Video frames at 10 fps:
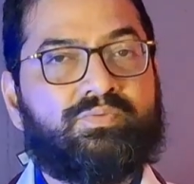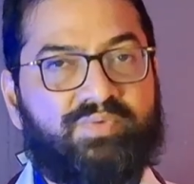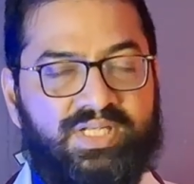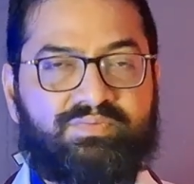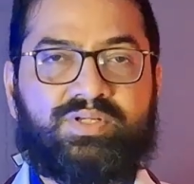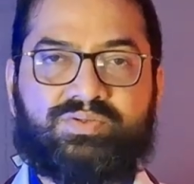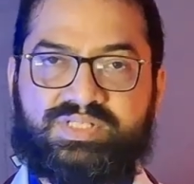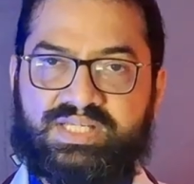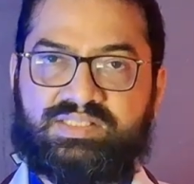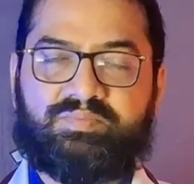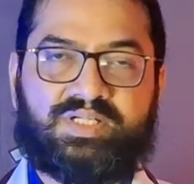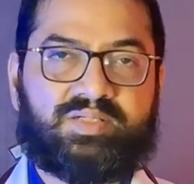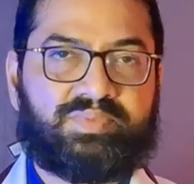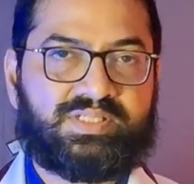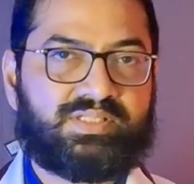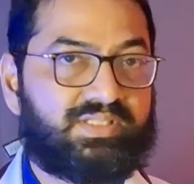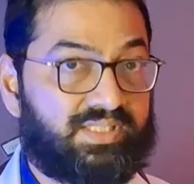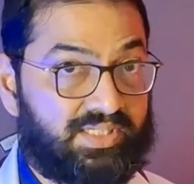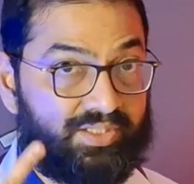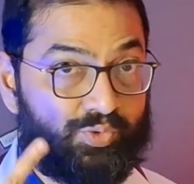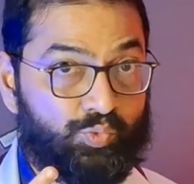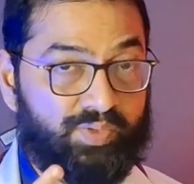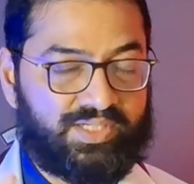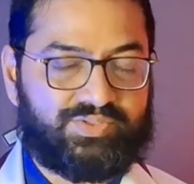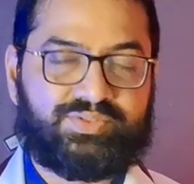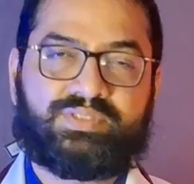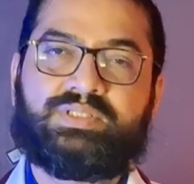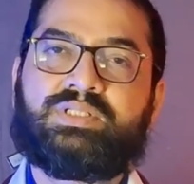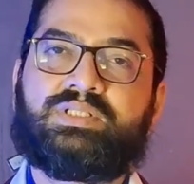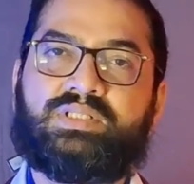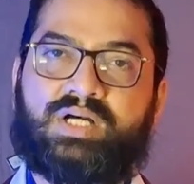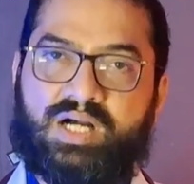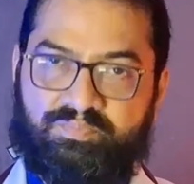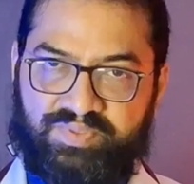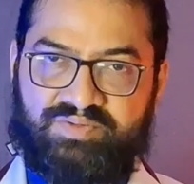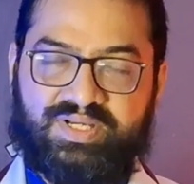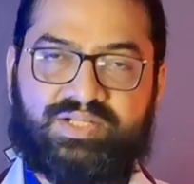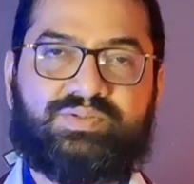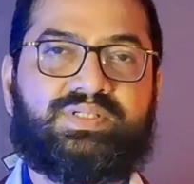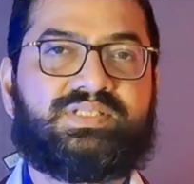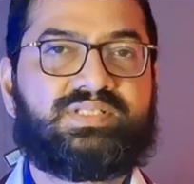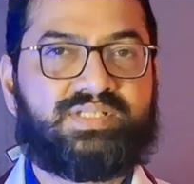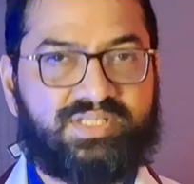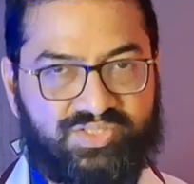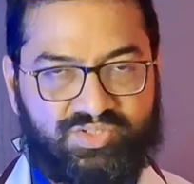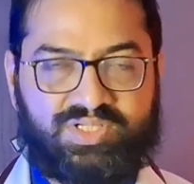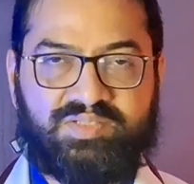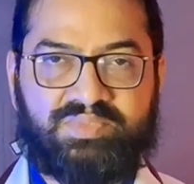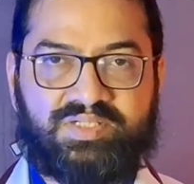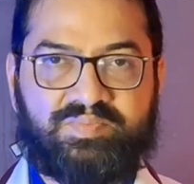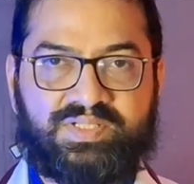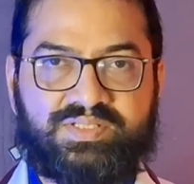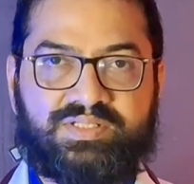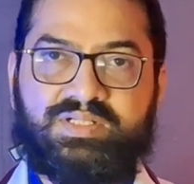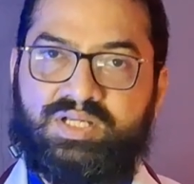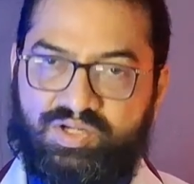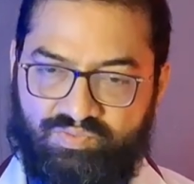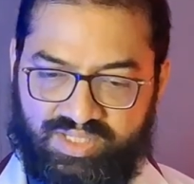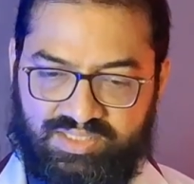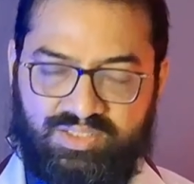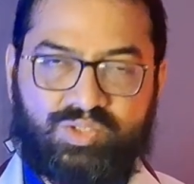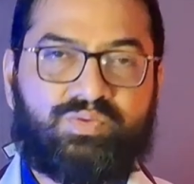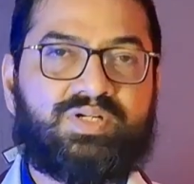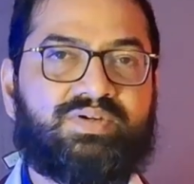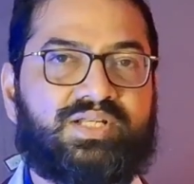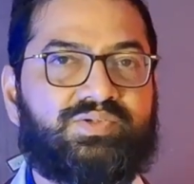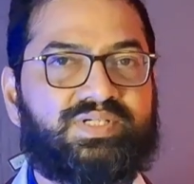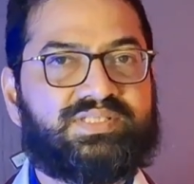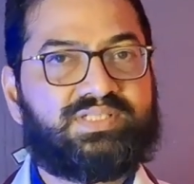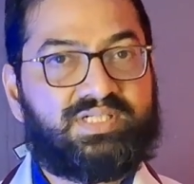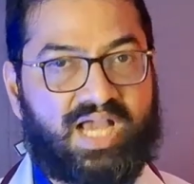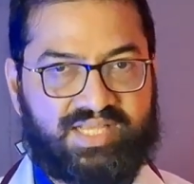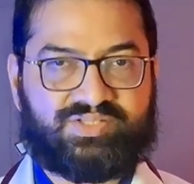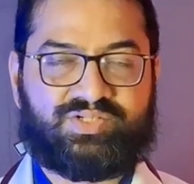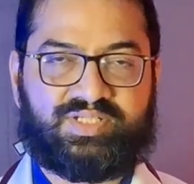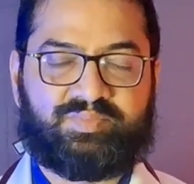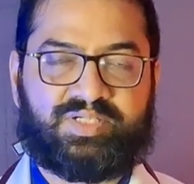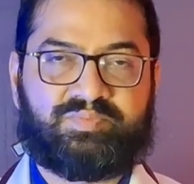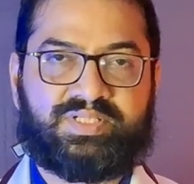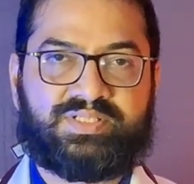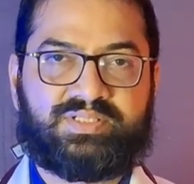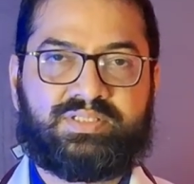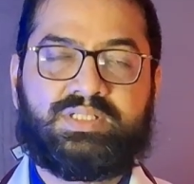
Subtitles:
Whenever you check the blood pressure, there are two values. The upper value is the systolic blood pressure, while the lower value is the diastolic blood pressure.